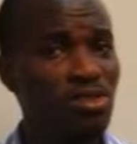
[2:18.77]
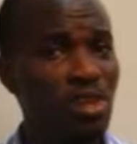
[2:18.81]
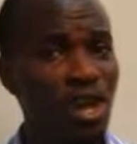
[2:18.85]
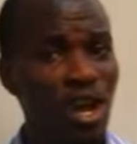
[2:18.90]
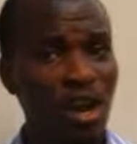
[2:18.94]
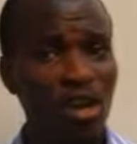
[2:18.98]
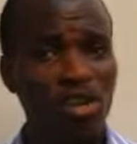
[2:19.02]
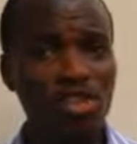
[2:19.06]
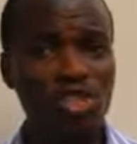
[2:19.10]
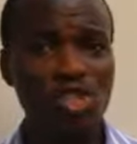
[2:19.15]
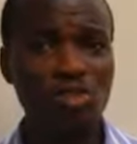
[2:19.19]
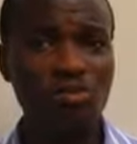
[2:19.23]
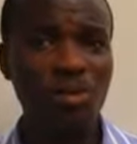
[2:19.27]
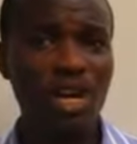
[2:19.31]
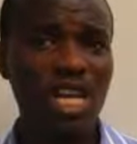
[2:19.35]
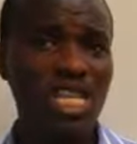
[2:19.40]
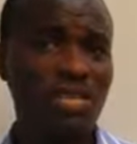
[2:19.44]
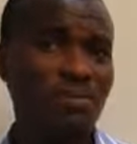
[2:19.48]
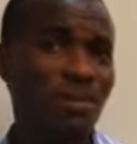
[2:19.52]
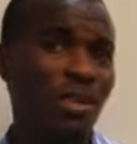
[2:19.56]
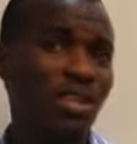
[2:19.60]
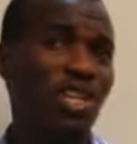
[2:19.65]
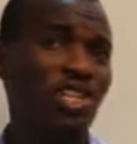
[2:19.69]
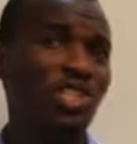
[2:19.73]
According to my
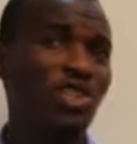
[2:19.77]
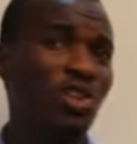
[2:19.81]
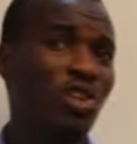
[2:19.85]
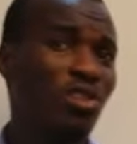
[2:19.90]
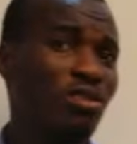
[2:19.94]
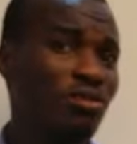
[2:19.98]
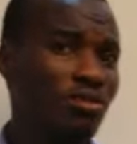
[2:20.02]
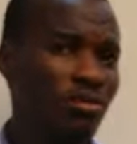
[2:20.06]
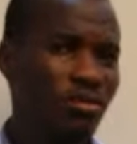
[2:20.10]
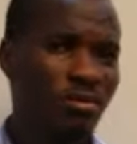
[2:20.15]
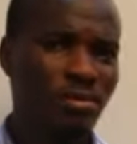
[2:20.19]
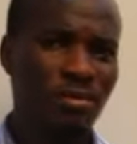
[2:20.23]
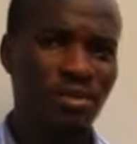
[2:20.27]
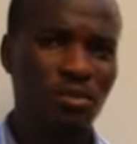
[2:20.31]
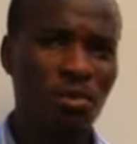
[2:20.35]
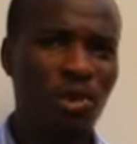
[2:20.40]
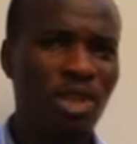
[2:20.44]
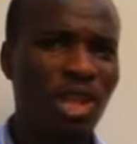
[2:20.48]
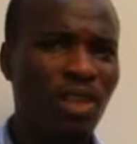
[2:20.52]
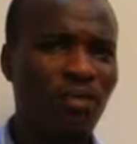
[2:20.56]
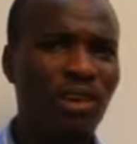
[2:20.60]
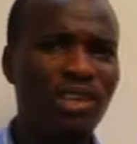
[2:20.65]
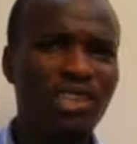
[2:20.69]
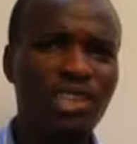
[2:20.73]
explanation,
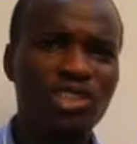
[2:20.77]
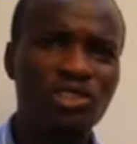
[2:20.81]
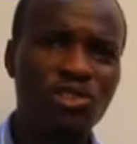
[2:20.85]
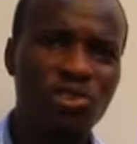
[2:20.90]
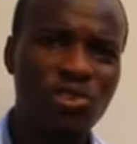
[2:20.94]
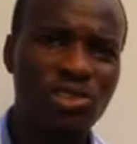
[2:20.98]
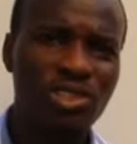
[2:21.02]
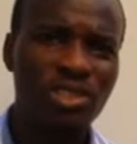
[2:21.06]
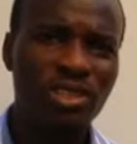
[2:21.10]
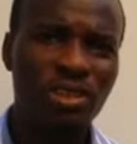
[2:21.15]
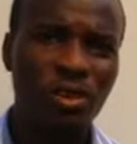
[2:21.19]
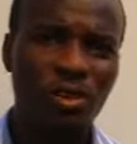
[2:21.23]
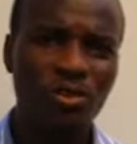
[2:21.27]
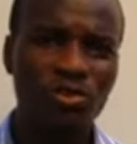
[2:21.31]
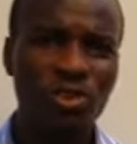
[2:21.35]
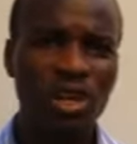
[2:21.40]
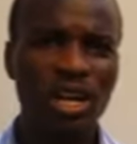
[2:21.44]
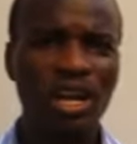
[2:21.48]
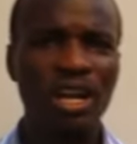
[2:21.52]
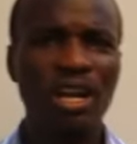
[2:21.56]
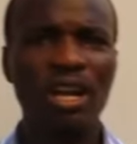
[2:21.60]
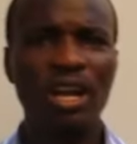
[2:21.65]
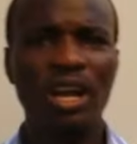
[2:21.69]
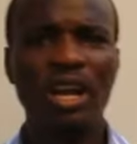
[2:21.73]
what advantage do you think control
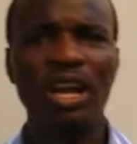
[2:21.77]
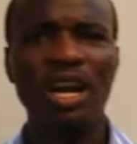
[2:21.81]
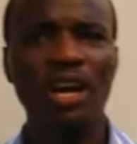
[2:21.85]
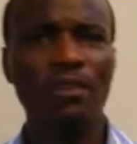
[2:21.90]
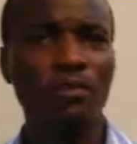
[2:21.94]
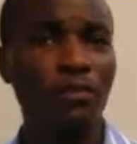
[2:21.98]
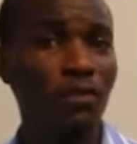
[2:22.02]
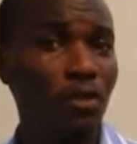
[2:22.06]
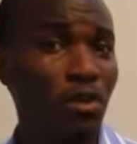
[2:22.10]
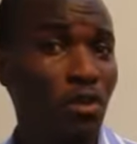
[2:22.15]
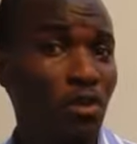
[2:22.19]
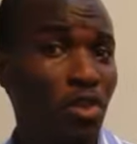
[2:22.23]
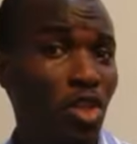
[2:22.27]
account can have?